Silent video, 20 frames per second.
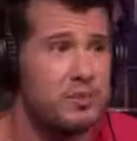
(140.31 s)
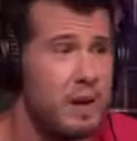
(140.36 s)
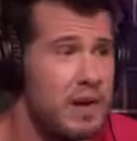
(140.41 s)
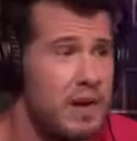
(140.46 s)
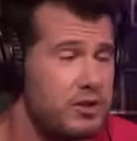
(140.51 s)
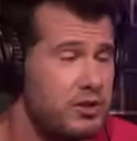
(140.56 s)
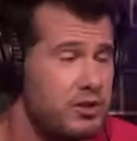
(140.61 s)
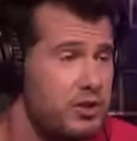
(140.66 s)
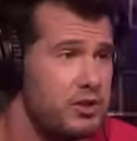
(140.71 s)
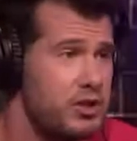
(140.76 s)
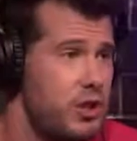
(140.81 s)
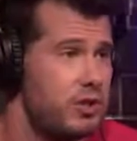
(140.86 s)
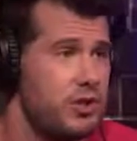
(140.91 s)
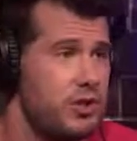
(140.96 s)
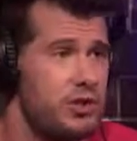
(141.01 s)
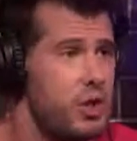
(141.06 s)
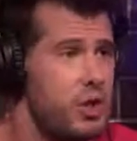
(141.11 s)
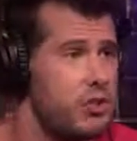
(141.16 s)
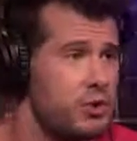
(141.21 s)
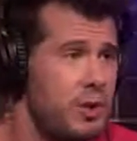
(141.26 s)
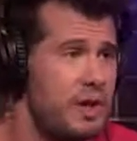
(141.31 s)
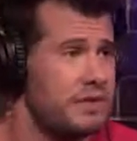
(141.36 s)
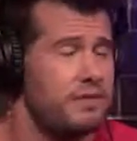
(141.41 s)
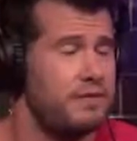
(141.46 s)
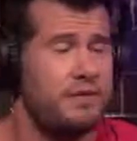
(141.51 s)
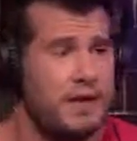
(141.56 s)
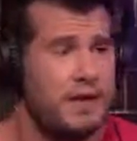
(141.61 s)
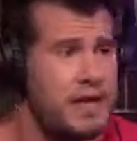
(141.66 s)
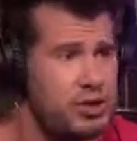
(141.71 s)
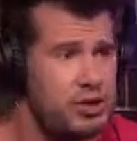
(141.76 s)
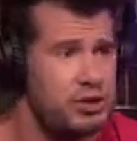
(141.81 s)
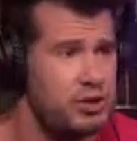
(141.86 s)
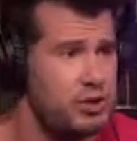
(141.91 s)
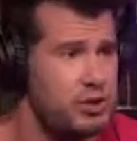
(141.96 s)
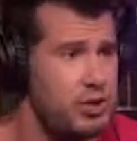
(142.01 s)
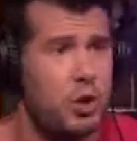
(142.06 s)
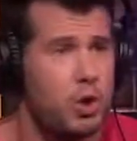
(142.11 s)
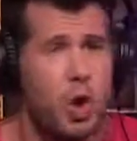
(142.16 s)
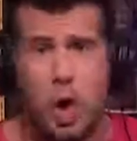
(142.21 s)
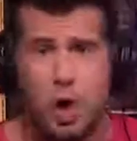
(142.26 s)
no sponsor. There's no direct affiliation. There's
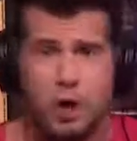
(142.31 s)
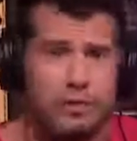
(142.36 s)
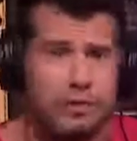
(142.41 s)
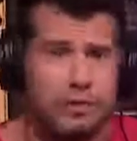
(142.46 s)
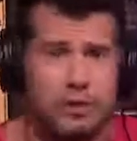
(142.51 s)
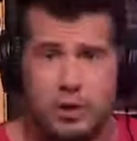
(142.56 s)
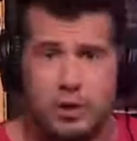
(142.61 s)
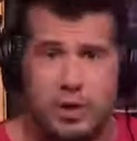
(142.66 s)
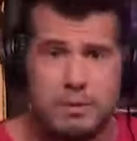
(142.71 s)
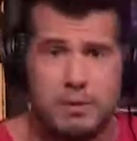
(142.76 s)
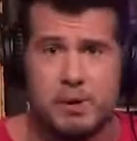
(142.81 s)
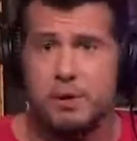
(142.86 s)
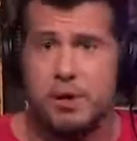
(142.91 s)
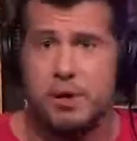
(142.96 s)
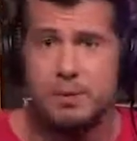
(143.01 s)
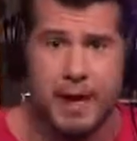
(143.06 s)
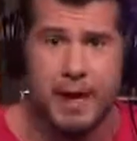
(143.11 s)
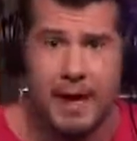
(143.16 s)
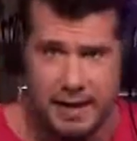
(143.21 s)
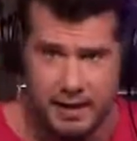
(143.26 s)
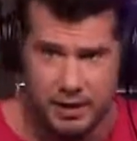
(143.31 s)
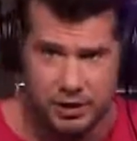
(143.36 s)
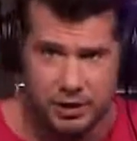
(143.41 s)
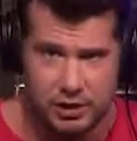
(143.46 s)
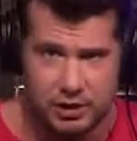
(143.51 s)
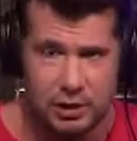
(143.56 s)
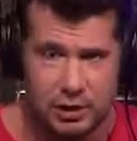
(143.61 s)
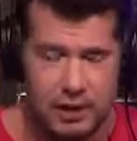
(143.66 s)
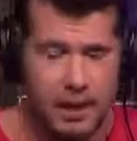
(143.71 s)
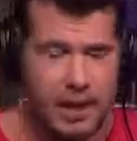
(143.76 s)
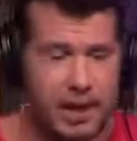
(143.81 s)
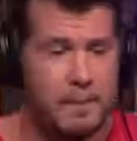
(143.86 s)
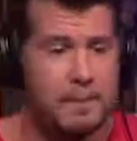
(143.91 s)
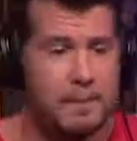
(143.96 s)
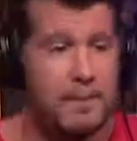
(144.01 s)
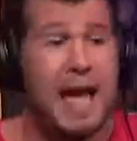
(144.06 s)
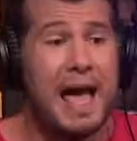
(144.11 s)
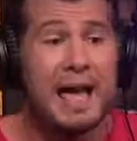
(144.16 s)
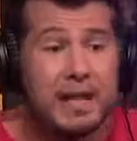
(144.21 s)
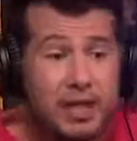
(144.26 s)
no Call of Duty PewDiePie edition.
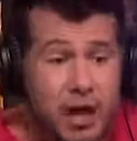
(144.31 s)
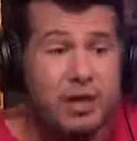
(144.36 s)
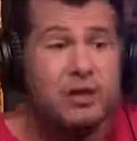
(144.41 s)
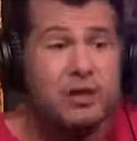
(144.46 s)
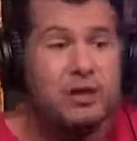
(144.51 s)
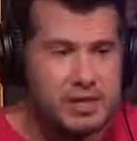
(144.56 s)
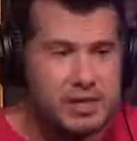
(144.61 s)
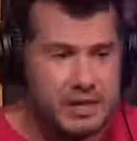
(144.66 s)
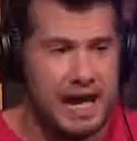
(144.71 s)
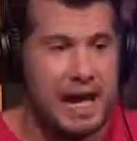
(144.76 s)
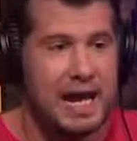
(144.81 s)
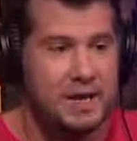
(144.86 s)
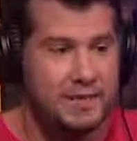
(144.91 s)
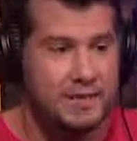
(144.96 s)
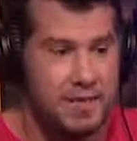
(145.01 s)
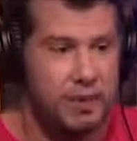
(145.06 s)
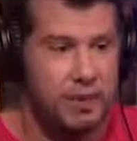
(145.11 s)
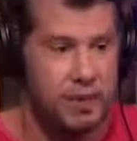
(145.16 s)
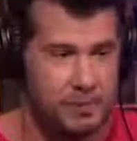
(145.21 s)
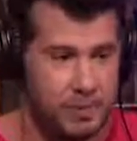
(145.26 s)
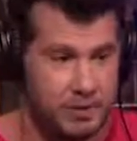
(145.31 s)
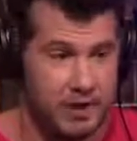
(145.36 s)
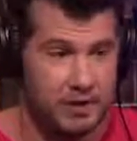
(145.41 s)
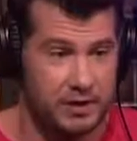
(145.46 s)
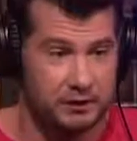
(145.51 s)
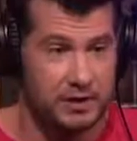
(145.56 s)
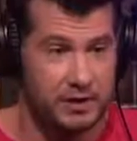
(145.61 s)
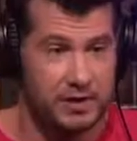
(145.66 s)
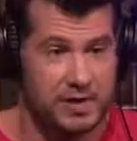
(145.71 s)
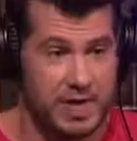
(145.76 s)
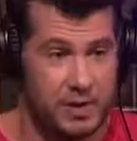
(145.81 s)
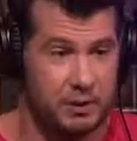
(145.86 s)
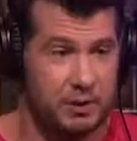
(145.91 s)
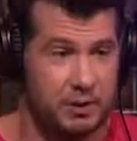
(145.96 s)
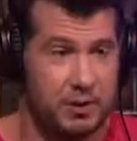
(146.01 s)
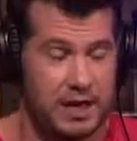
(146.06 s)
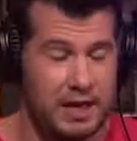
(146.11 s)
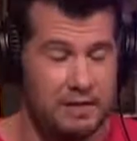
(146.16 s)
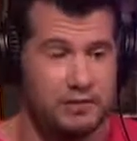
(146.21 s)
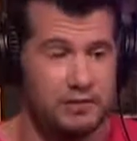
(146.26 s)
But I can understand if I were, for
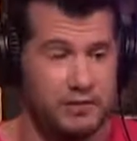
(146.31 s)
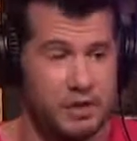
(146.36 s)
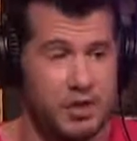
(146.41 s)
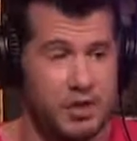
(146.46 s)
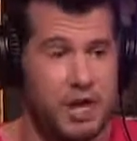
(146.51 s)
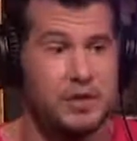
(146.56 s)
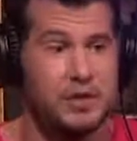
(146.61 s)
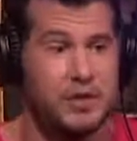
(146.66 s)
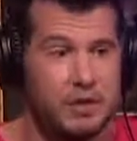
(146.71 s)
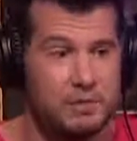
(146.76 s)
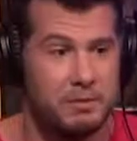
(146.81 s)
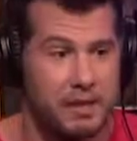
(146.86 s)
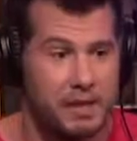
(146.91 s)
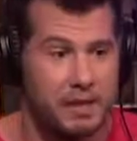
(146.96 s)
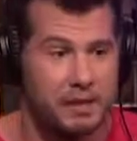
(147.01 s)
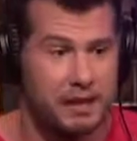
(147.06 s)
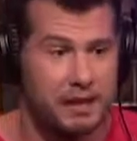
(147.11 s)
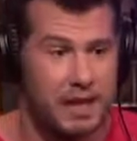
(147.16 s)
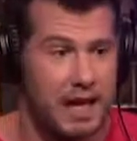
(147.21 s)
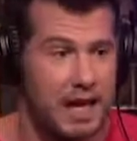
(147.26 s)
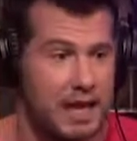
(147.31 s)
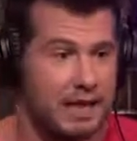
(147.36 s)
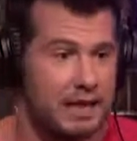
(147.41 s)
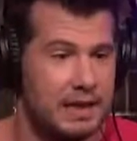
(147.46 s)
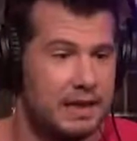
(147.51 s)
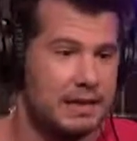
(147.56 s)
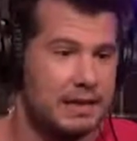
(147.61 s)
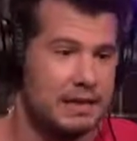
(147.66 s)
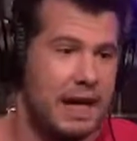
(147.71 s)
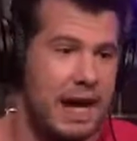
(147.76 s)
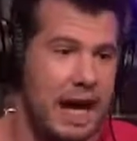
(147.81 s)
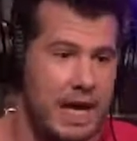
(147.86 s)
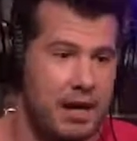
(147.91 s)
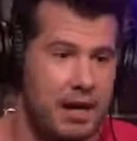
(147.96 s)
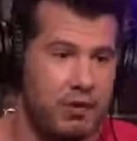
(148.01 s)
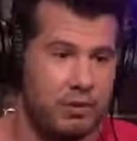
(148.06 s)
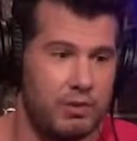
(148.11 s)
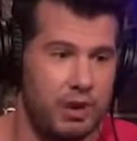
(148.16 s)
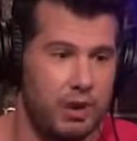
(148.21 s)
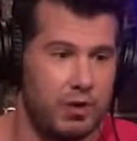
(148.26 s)
example, if nothing but, I
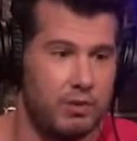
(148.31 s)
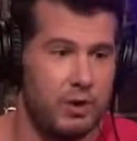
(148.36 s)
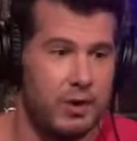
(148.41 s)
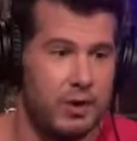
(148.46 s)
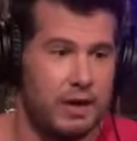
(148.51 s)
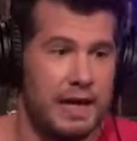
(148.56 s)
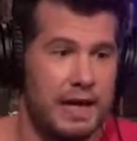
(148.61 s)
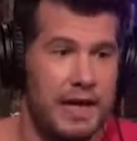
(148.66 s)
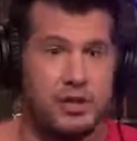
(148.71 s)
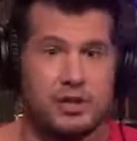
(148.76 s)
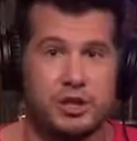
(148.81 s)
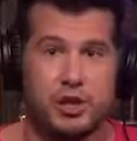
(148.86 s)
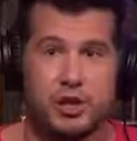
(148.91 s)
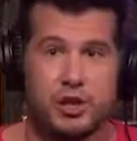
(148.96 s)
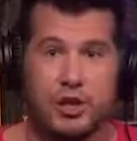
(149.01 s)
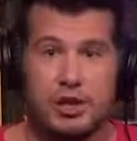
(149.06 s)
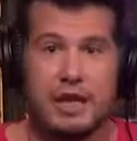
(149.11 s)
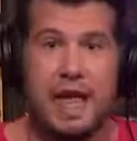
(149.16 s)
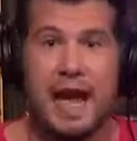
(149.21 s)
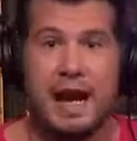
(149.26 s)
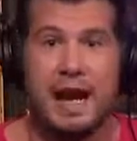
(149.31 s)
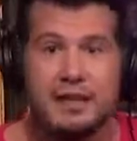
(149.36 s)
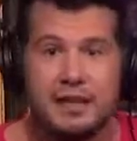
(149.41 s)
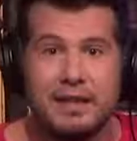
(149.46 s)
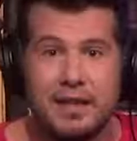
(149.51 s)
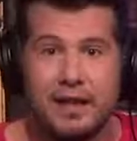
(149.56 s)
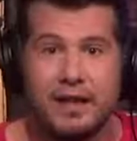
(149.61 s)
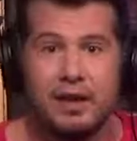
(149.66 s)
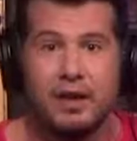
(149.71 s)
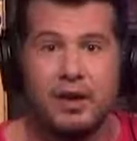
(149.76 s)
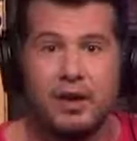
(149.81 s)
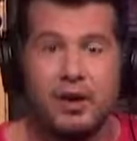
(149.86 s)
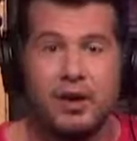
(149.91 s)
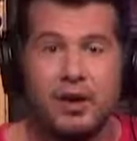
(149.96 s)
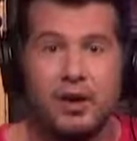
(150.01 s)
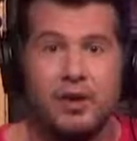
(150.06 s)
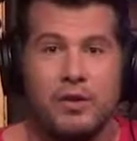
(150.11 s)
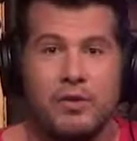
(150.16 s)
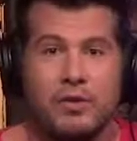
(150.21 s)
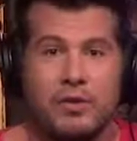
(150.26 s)
don't know, intergalactic
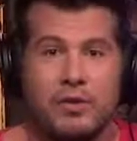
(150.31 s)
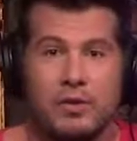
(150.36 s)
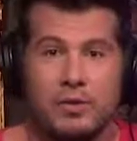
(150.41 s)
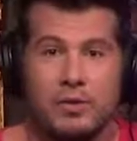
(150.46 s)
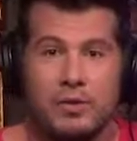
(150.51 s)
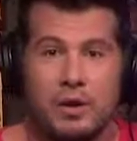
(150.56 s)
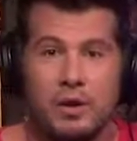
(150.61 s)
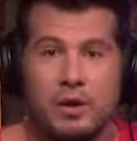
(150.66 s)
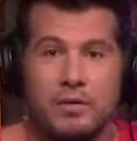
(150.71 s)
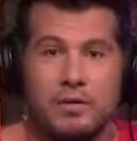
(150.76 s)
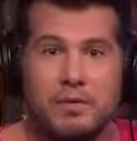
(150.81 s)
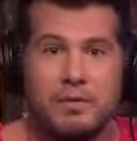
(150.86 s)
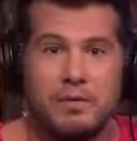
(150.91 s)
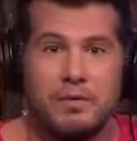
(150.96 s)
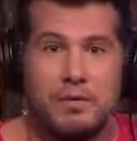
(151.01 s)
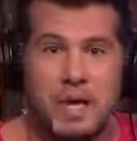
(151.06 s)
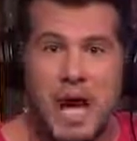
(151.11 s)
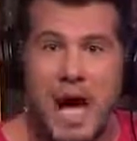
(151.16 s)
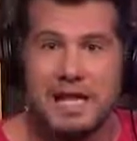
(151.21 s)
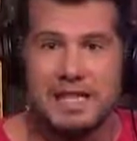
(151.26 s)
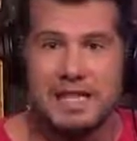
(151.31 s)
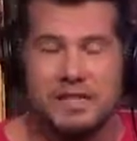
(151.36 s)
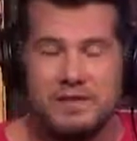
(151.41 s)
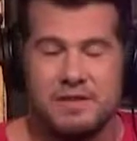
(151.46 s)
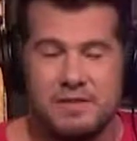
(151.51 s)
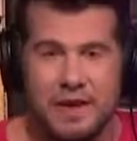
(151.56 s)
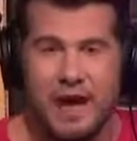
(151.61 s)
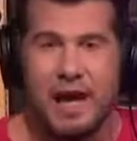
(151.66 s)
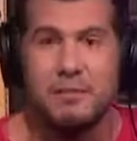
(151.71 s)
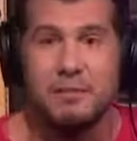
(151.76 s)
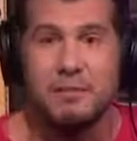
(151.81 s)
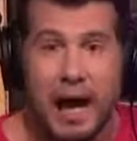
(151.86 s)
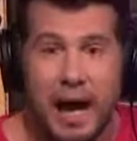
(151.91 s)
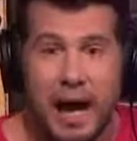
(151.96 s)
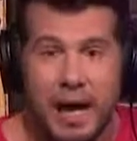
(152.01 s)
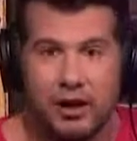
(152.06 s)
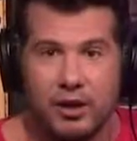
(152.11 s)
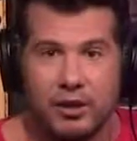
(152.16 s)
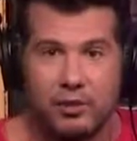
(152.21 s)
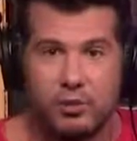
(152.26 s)
Nazi
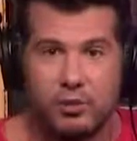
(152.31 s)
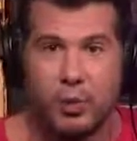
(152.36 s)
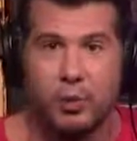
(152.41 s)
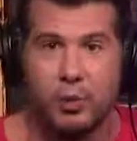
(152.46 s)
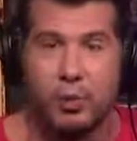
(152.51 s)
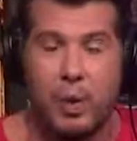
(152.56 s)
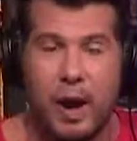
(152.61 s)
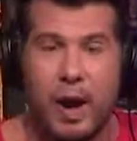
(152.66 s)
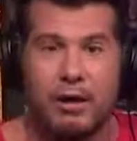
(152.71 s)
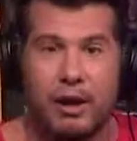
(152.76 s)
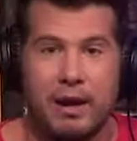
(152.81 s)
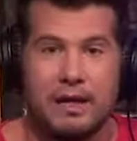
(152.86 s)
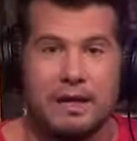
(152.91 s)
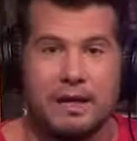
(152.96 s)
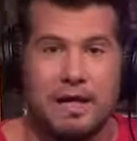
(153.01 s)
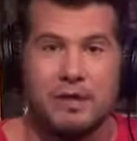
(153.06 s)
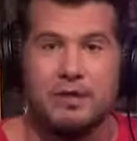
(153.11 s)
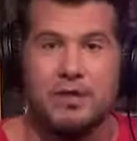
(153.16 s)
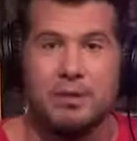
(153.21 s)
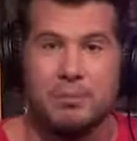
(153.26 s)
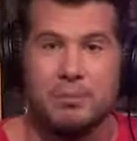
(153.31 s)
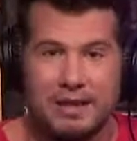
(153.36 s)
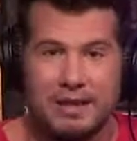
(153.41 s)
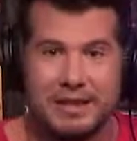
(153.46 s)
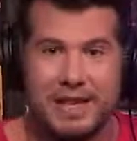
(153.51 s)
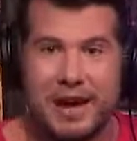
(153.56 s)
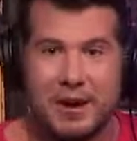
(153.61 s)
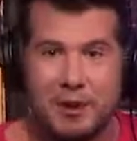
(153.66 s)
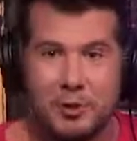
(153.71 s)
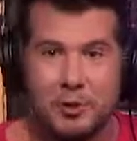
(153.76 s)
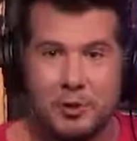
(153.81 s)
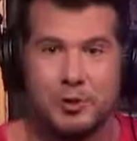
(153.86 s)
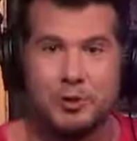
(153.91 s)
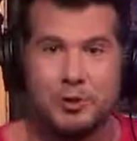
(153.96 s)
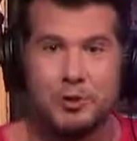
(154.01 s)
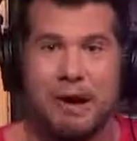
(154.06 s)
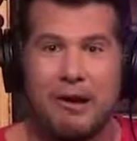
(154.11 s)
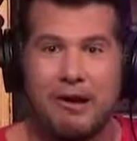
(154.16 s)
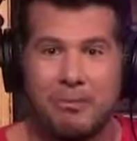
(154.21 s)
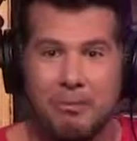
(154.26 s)
vampires were wearing nothing but Louder with
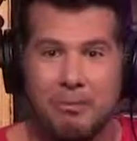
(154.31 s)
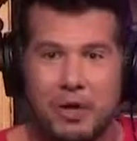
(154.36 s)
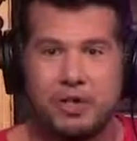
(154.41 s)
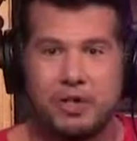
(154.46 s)
Crowder